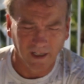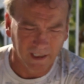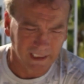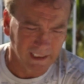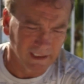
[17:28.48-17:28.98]

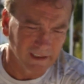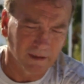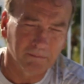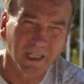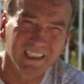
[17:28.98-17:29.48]
He ended
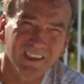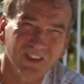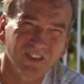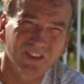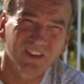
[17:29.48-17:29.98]
up biting
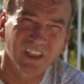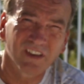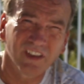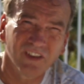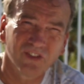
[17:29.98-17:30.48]

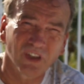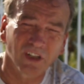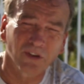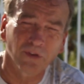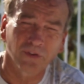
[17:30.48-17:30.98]
his
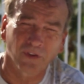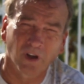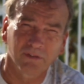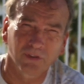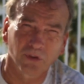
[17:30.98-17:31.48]
genitals
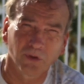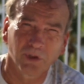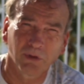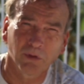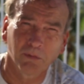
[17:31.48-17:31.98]
off, so
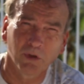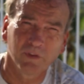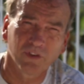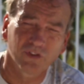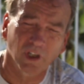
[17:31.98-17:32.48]
he removed
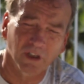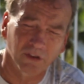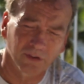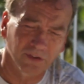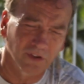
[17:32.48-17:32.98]
his
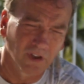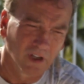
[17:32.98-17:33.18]
genitals.